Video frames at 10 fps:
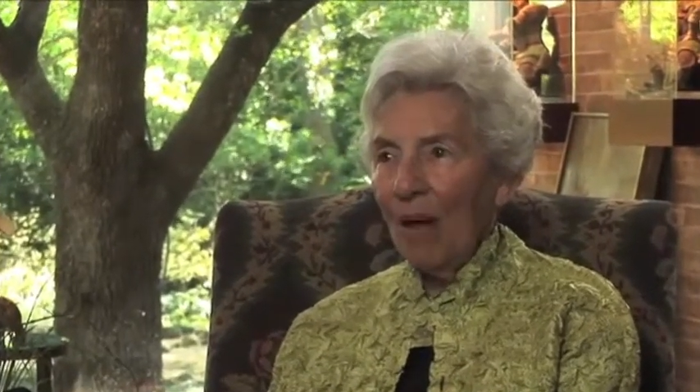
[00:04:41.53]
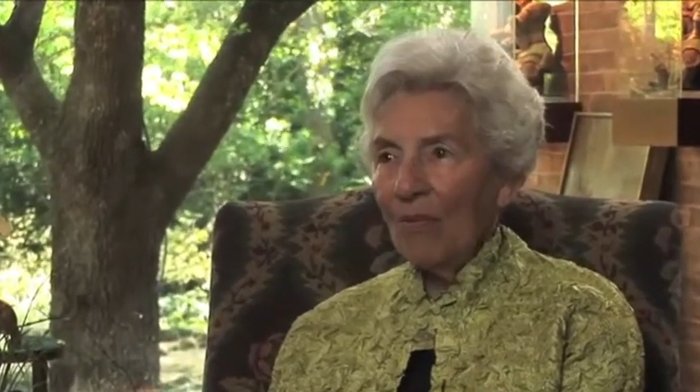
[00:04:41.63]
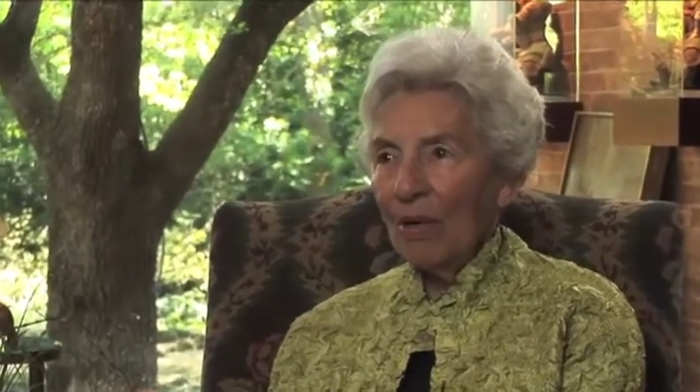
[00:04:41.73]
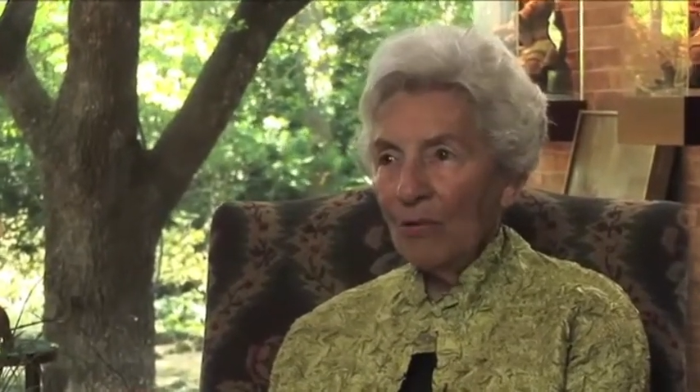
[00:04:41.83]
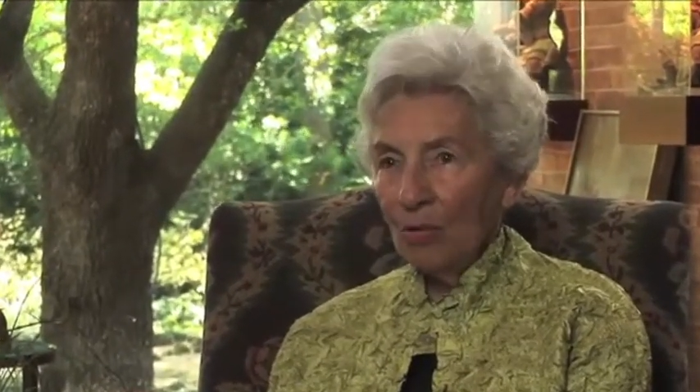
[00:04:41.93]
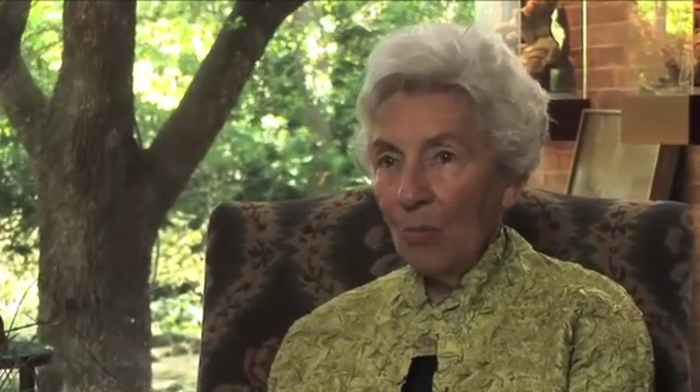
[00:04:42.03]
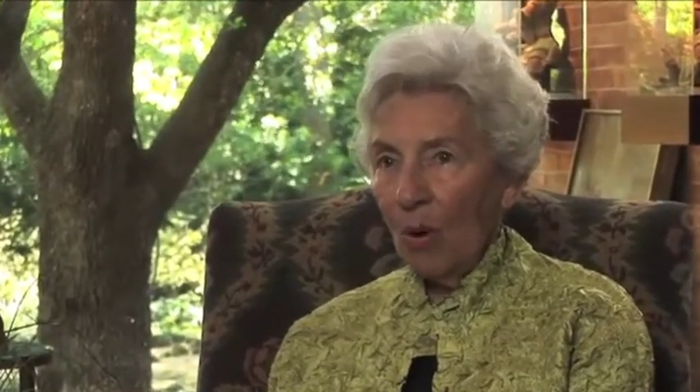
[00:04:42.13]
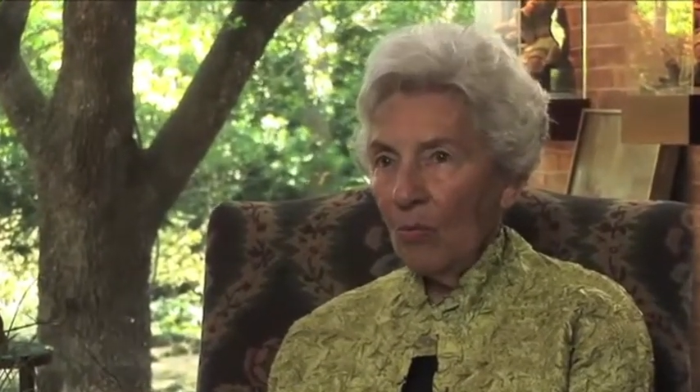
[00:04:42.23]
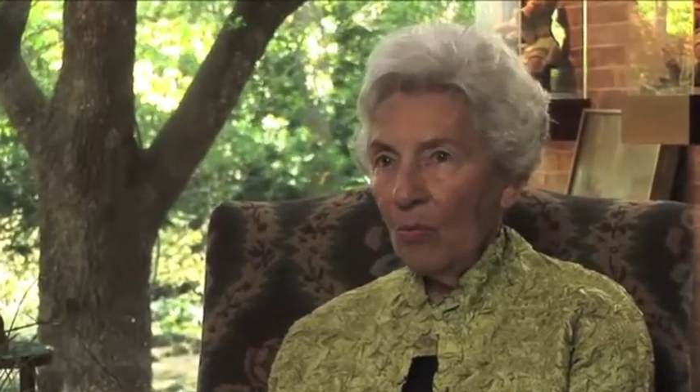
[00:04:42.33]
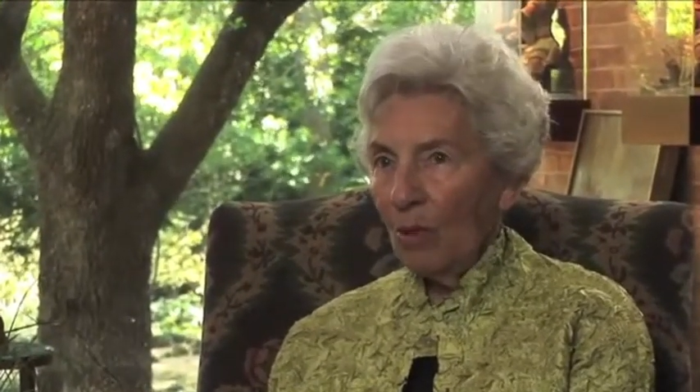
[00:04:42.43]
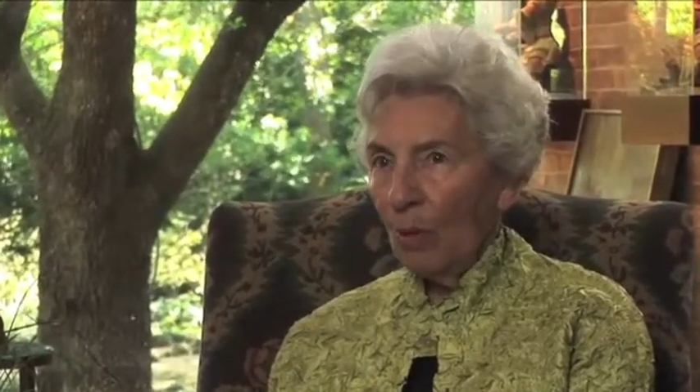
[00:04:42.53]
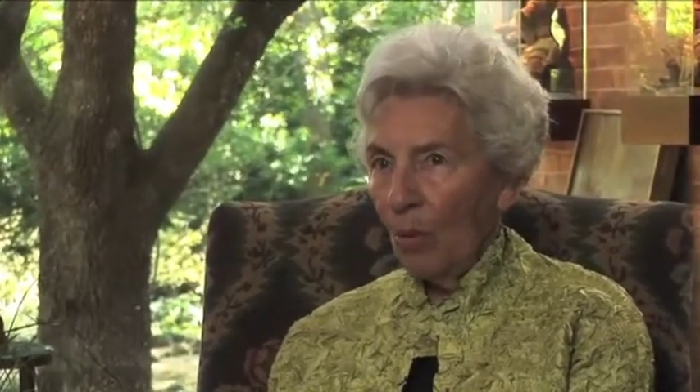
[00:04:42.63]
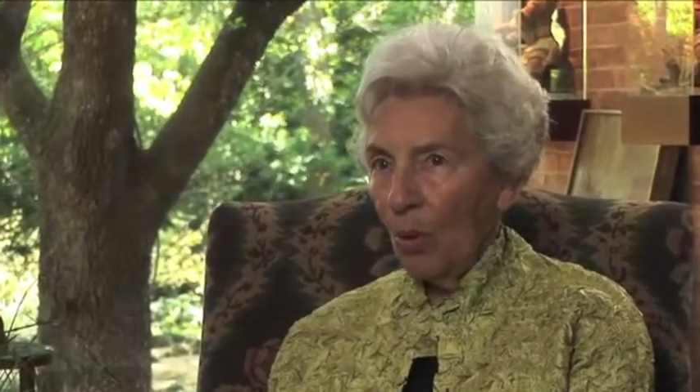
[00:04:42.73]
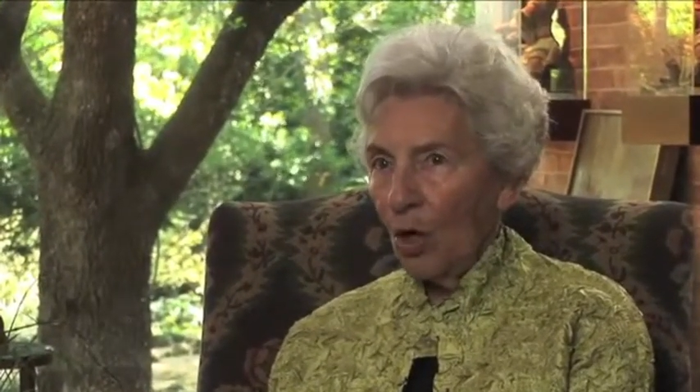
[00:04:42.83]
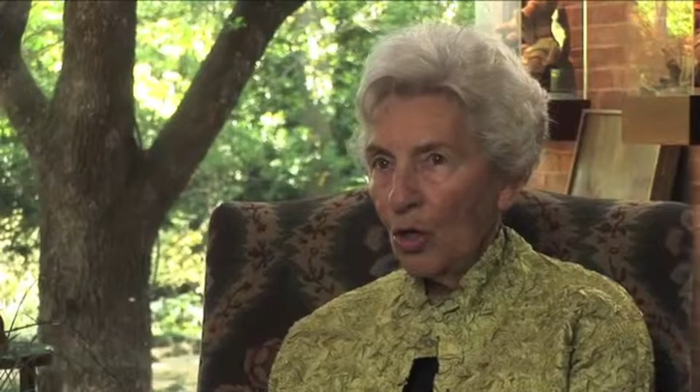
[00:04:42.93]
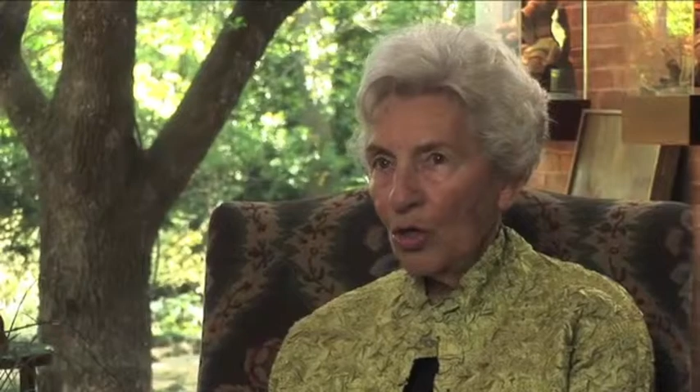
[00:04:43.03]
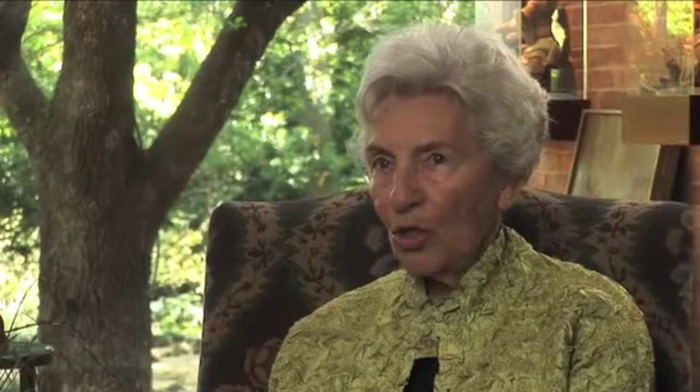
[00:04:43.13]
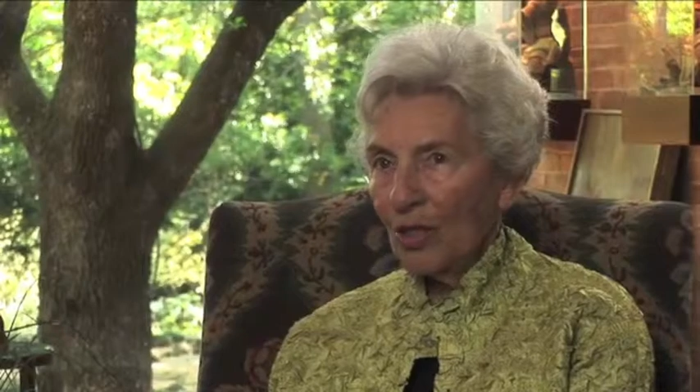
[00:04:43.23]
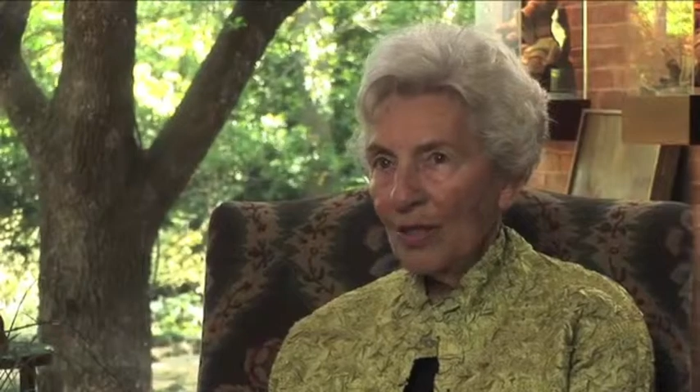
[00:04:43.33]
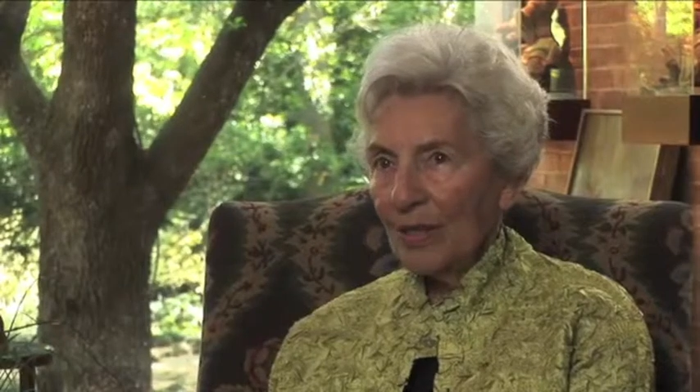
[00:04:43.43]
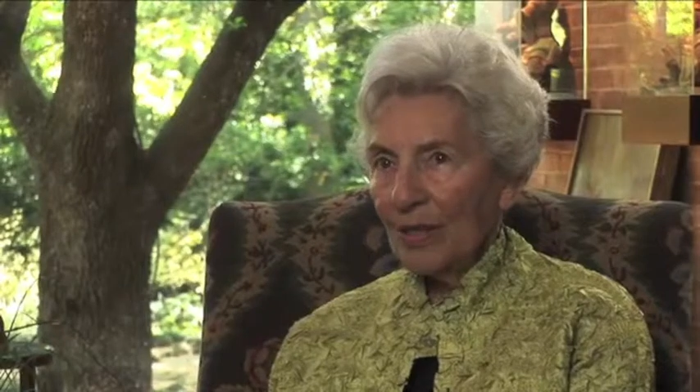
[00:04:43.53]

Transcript: of it, it was probably birch,